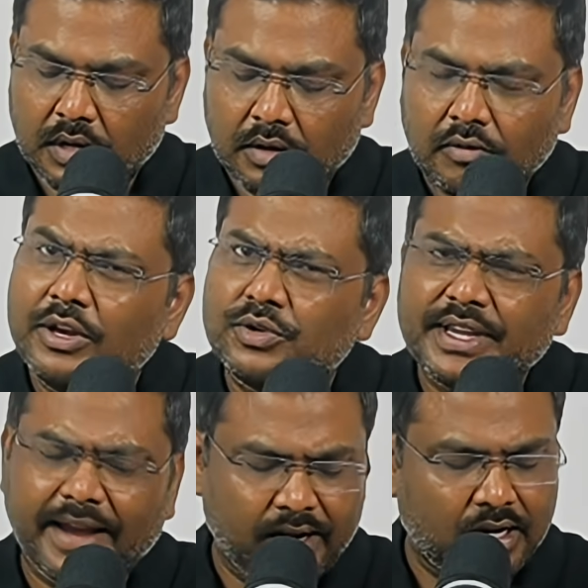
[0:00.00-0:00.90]
When you say
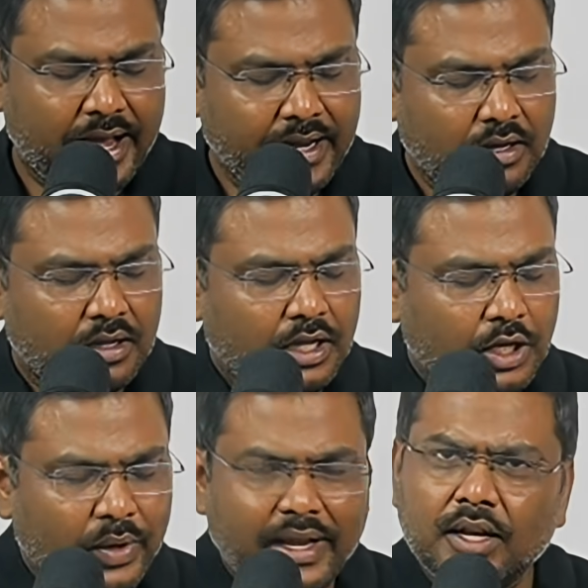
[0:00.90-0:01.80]
headline, you
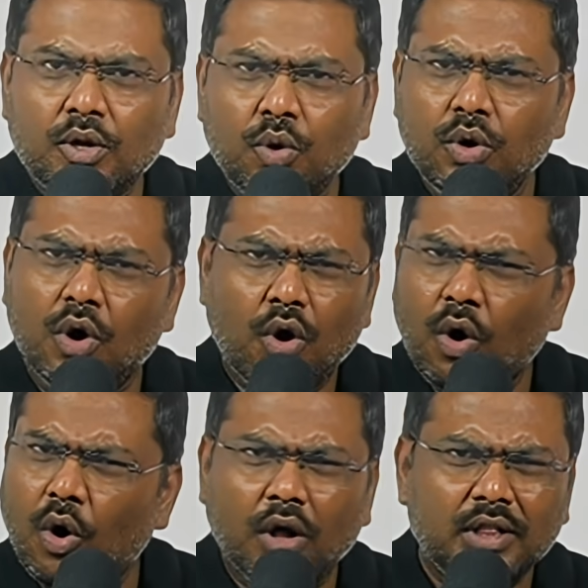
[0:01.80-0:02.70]
include
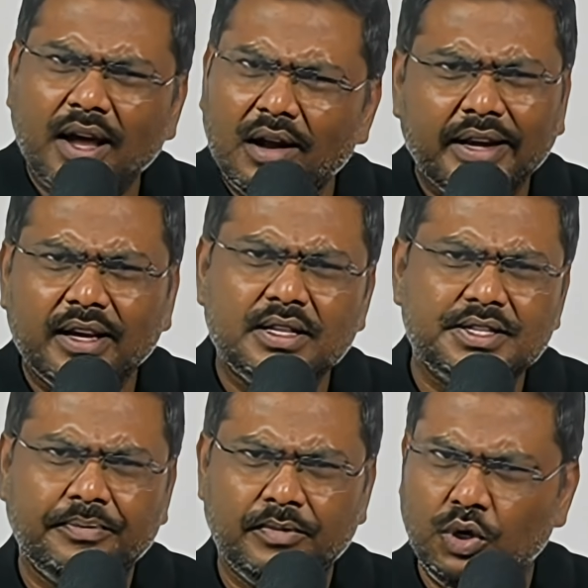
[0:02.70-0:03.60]
all the articles,
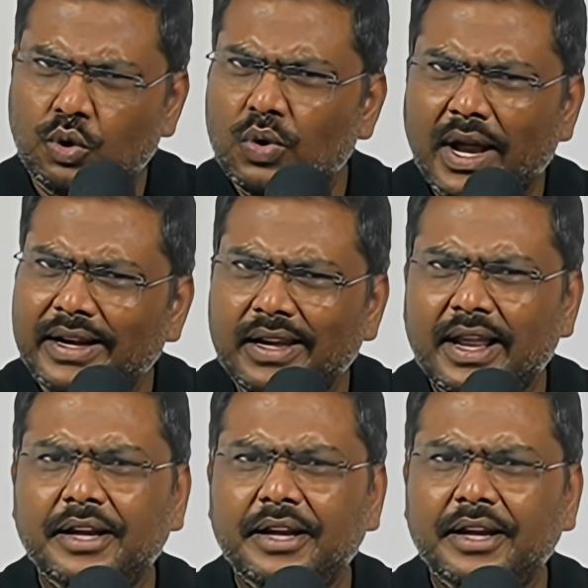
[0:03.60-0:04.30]
299.